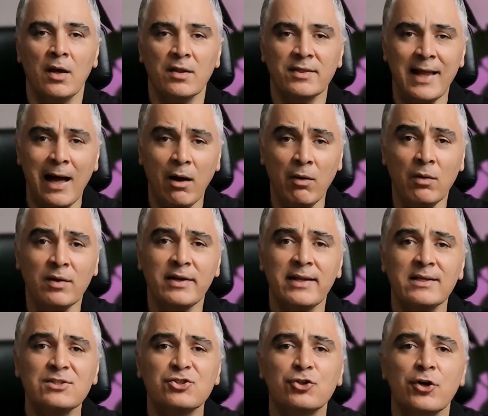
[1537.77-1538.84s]
Now
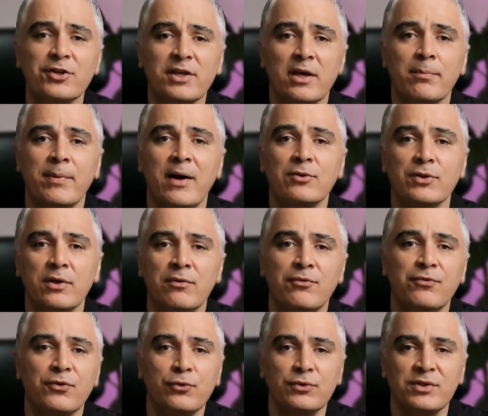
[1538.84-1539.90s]
let's talk about a
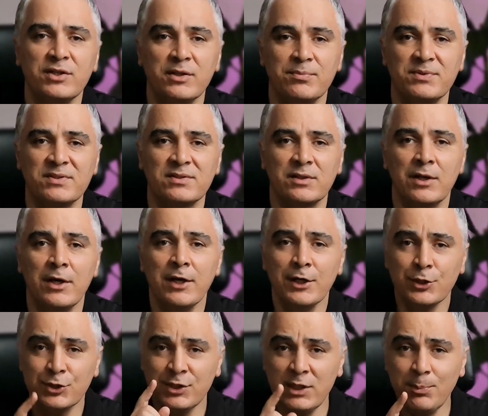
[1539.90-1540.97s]
few tips.
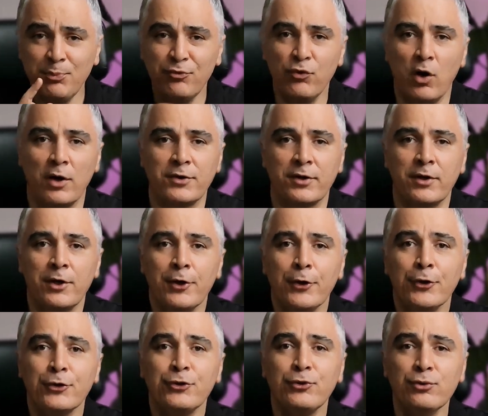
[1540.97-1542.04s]
Tip
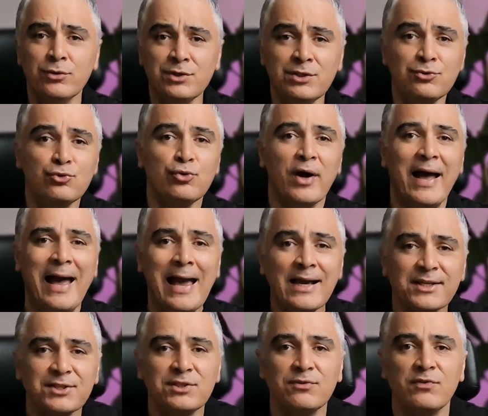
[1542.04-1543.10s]
1. You need to
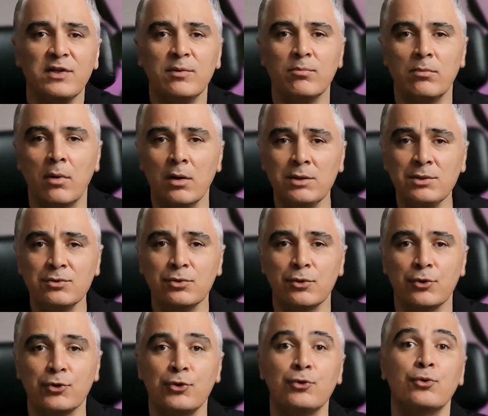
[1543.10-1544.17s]
actively
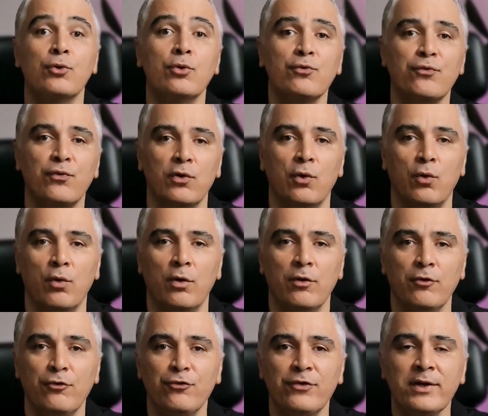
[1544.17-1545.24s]
monitor your flow.
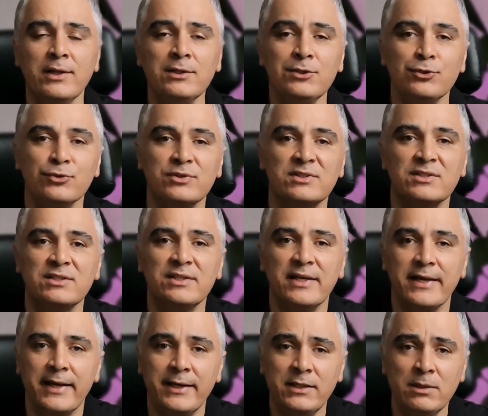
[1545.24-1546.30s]
When you
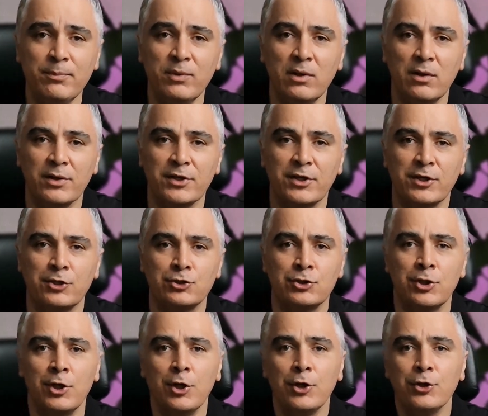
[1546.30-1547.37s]
see any
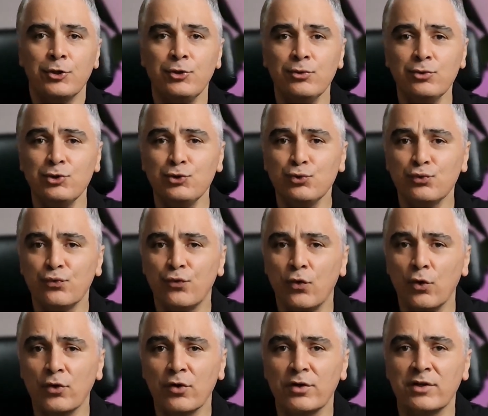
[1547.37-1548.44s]
blockage, you should
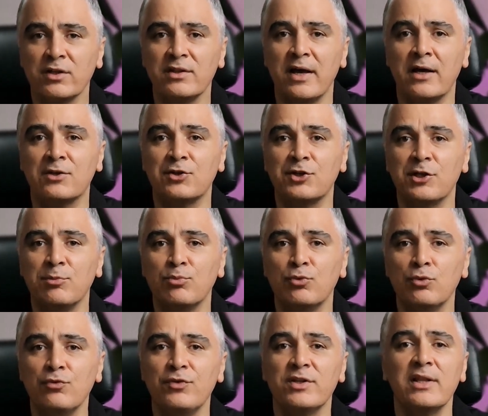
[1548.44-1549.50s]
work on it and
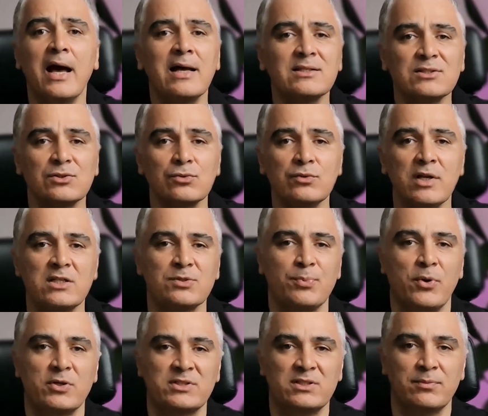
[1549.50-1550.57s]
remove it as soon as
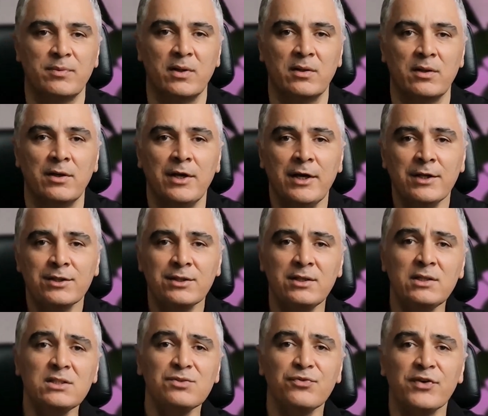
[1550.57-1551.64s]
possible.
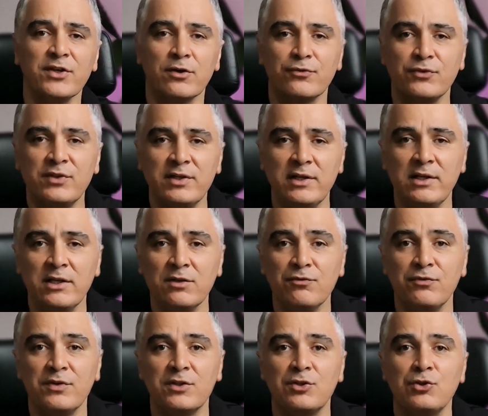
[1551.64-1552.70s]
This way of
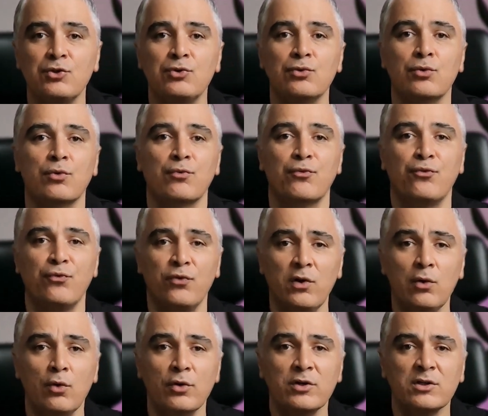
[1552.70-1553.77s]
dealing with your
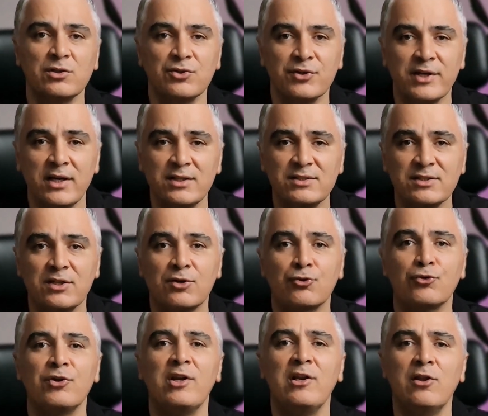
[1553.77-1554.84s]
flow creates a
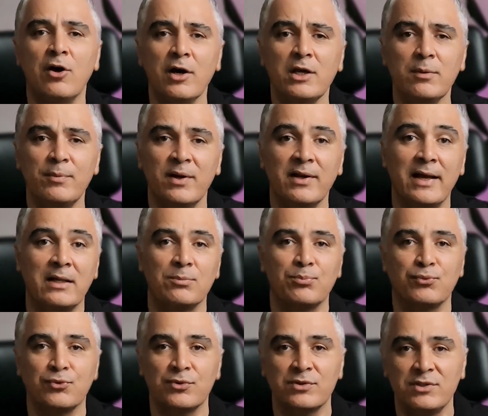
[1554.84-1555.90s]
reliable and
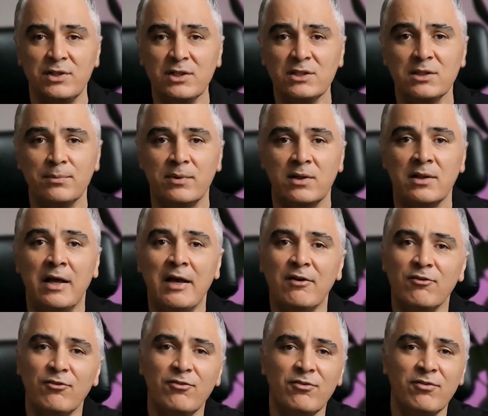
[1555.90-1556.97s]
predictable
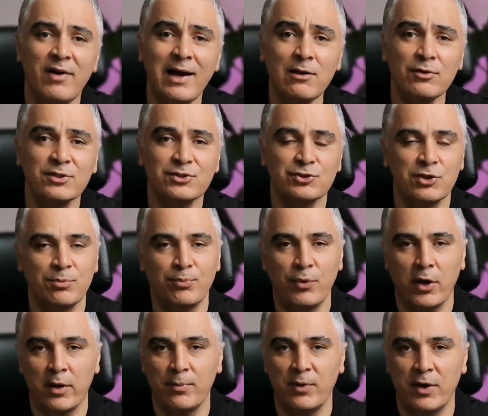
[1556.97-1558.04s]
value stream
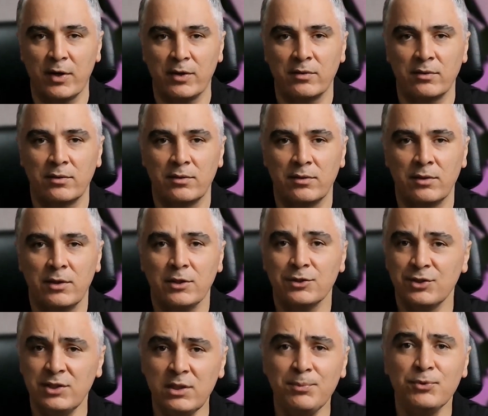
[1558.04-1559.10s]
pipeline.
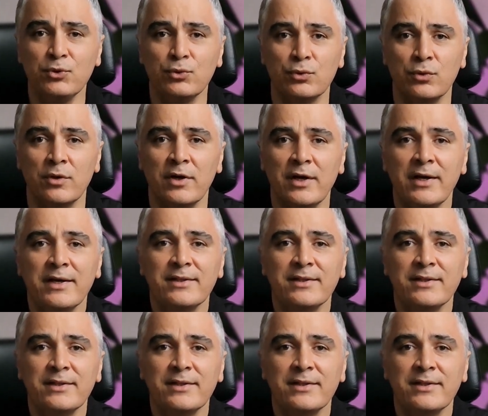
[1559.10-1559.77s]
Tip 2.